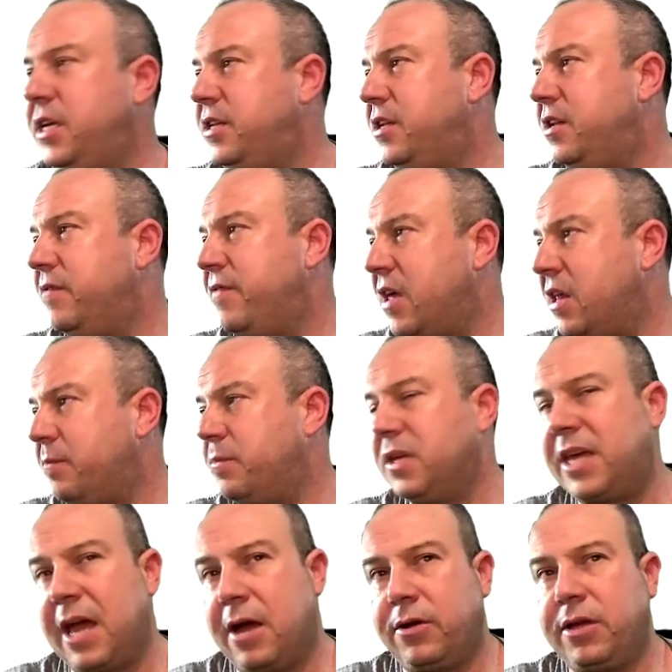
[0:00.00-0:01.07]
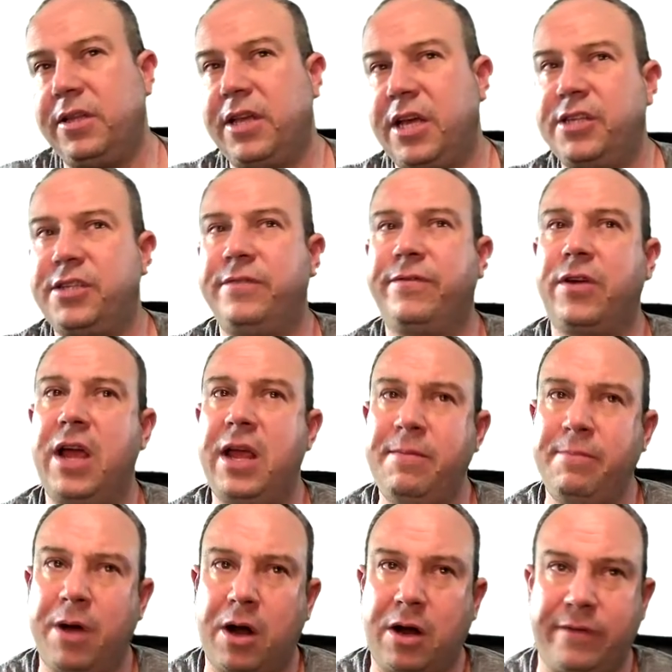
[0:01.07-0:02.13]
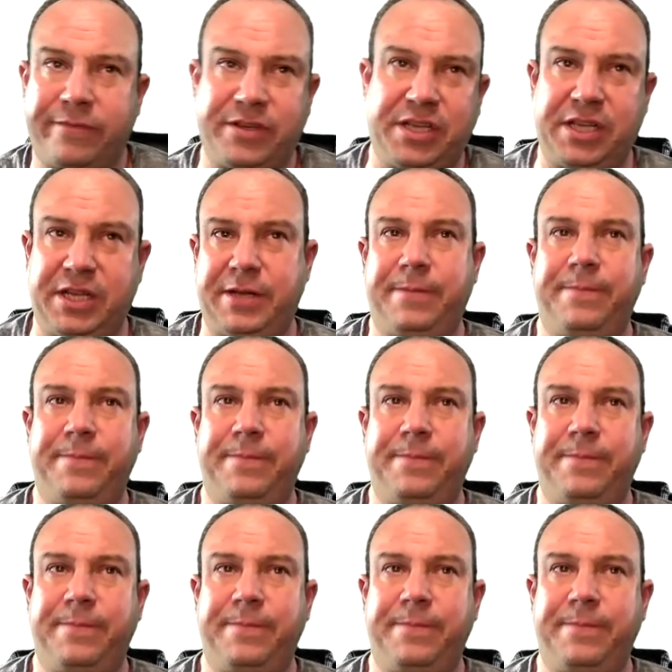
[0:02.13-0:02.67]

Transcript: to develop the calculation for n bar of t.